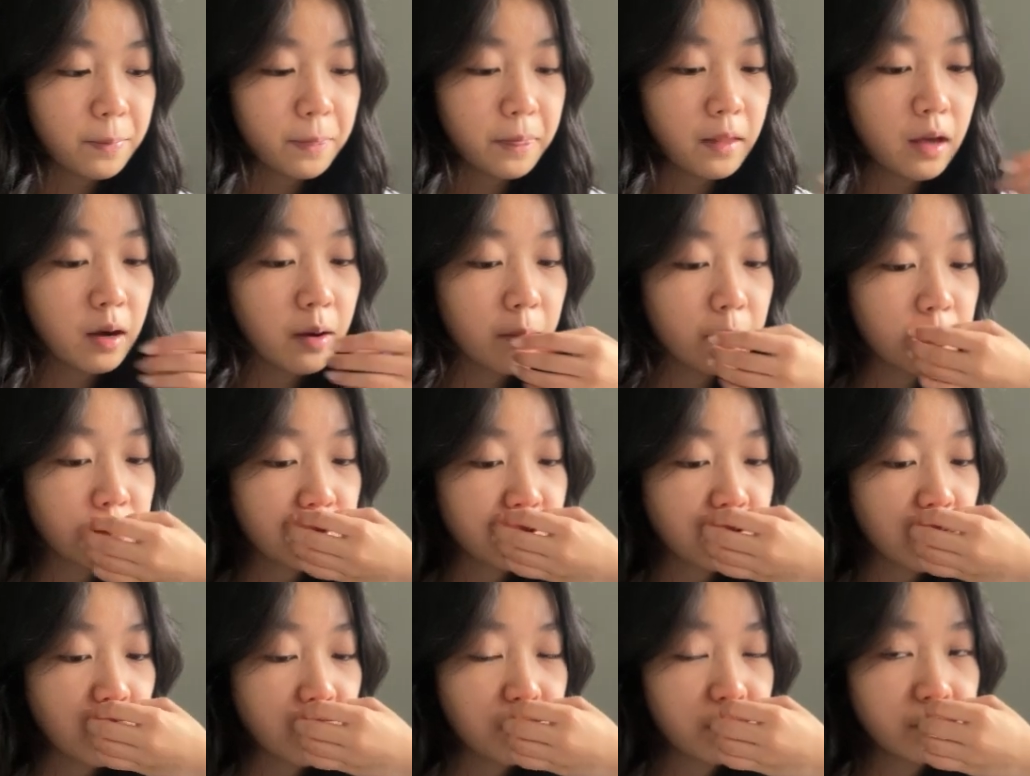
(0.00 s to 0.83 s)

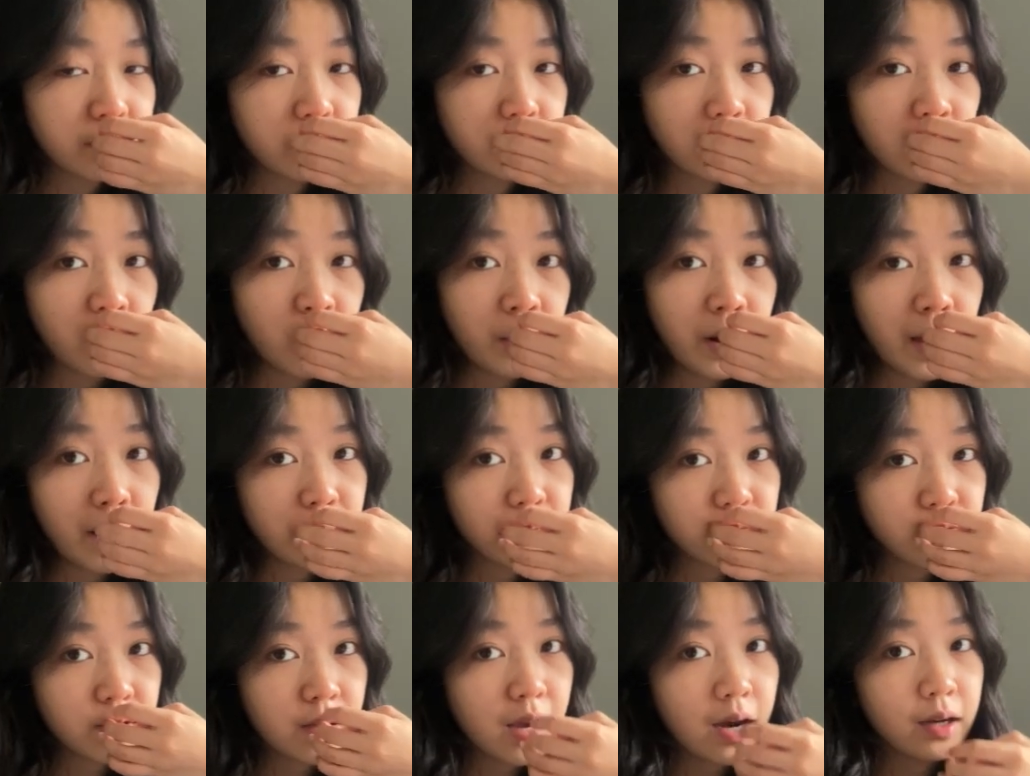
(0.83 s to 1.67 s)
from her
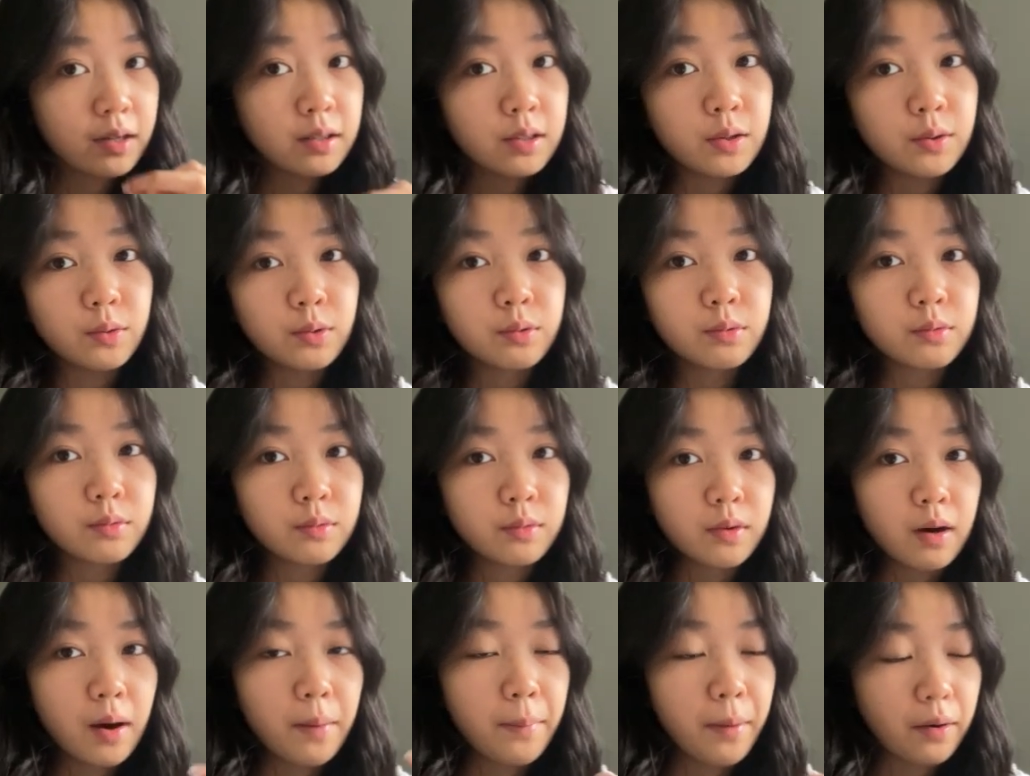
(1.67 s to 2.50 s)
MV I knew
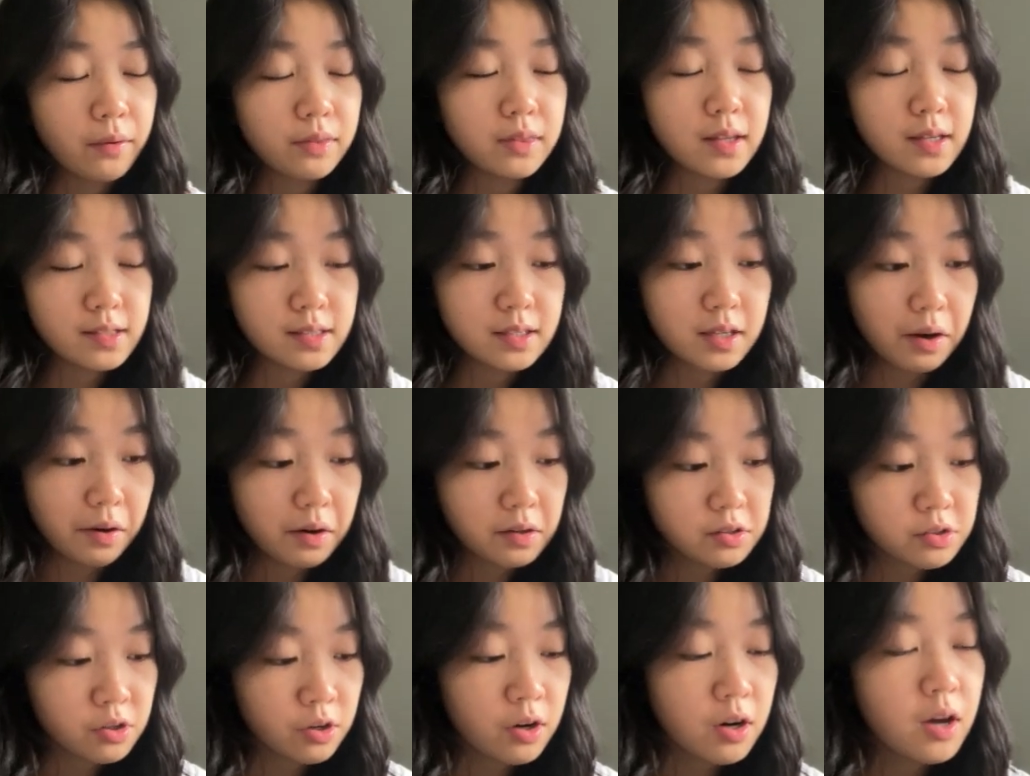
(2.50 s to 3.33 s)
about this
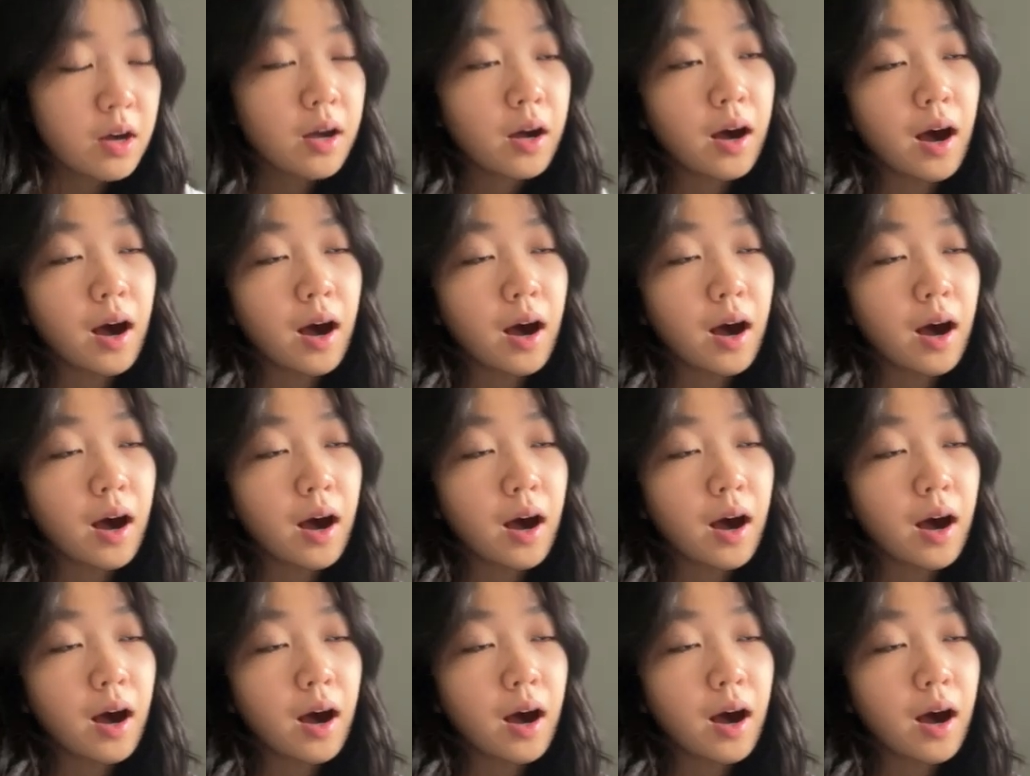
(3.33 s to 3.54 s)
director.